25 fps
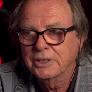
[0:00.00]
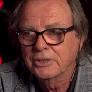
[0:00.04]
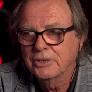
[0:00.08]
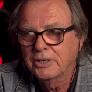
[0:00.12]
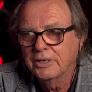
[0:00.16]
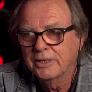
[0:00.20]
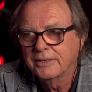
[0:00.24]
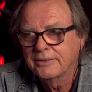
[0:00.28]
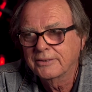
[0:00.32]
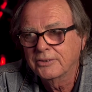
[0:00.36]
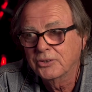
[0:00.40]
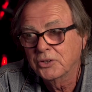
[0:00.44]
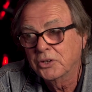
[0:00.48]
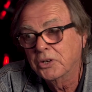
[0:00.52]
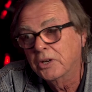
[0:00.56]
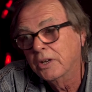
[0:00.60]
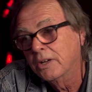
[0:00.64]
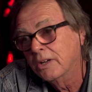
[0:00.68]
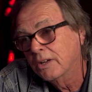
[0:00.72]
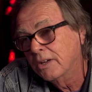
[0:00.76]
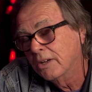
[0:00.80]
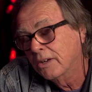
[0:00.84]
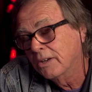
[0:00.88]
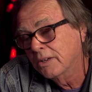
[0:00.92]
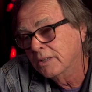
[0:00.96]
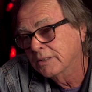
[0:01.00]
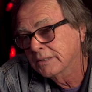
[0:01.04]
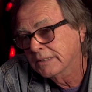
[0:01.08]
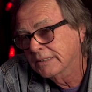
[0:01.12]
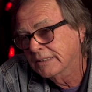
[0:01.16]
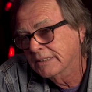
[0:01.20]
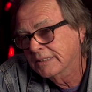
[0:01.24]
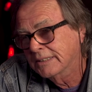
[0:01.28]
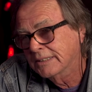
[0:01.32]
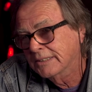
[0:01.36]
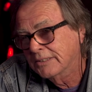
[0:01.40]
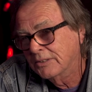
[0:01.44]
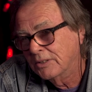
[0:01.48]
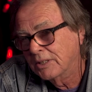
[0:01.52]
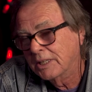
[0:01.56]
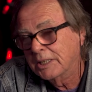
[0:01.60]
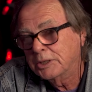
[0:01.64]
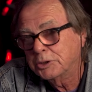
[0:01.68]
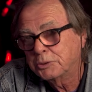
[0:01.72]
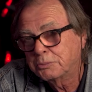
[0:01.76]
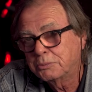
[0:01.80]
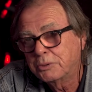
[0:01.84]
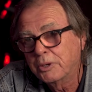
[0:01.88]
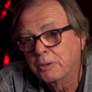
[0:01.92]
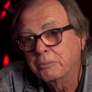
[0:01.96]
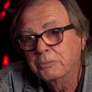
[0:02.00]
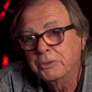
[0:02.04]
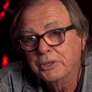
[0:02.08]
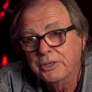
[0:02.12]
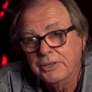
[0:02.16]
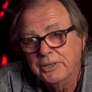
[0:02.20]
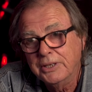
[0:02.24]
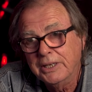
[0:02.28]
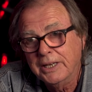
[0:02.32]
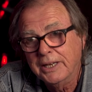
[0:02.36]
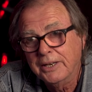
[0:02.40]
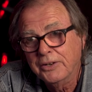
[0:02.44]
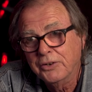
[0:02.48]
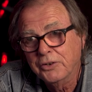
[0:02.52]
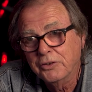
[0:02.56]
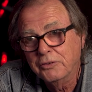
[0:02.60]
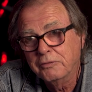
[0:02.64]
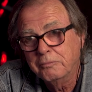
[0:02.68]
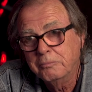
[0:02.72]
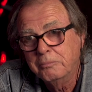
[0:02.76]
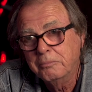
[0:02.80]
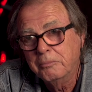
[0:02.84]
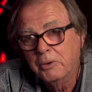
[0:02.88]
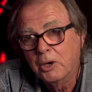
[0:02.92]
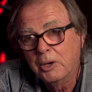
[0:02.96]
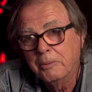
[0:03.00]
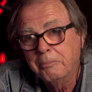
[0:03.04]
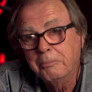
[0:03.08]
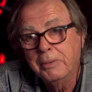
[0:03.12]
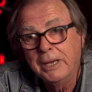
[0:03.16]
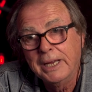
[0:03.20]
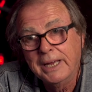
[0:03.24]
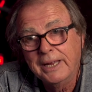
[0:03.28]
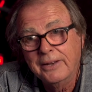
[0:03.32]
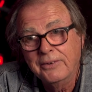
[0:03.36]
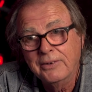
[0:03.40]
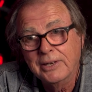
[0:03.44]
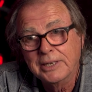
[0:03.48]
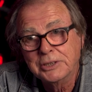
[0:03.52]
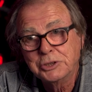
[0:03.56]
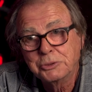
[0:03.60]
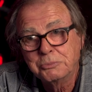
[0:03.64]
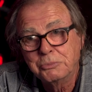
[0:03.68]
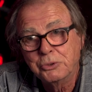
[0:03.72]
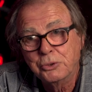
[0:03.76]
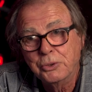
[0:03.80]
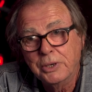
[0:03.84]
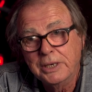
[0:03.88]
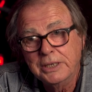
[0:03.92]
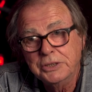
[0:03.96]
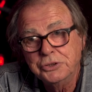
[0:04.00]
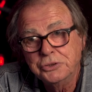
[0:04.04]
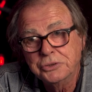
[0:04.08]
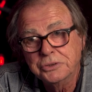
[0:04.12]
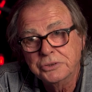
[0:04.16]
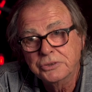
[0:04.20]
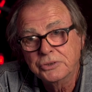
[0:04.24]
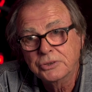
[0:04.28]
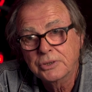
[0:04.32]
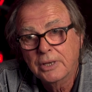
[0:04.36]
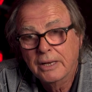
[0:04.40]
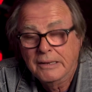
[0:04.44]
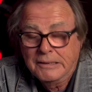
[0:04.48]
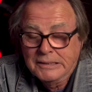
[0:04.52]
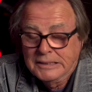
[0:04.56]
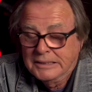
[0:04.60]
And I thought, well, that's probably the end of my band aspirations.